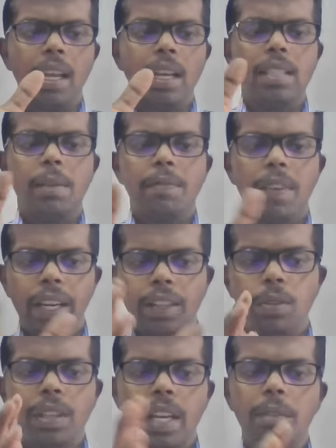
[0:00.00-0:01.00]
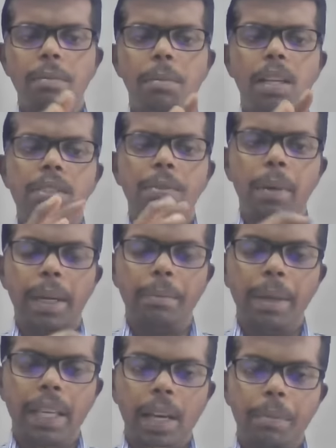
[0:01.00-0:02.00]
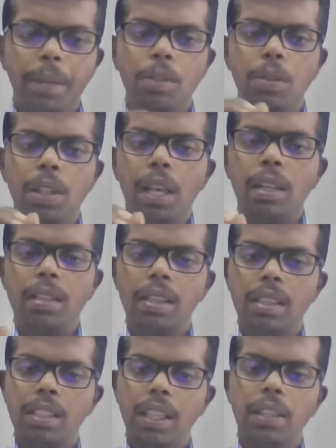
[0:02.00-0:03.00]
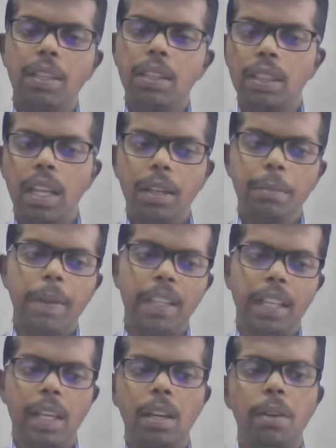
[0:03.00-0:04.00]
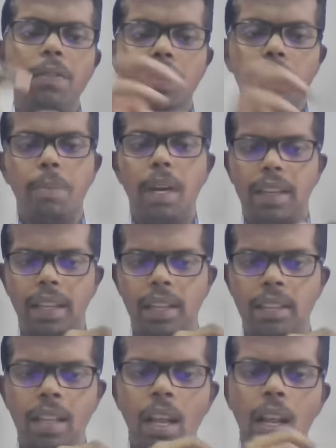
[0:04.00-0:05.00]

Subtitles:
some 5 to 10 birds might be coming to the searching that particular food particles.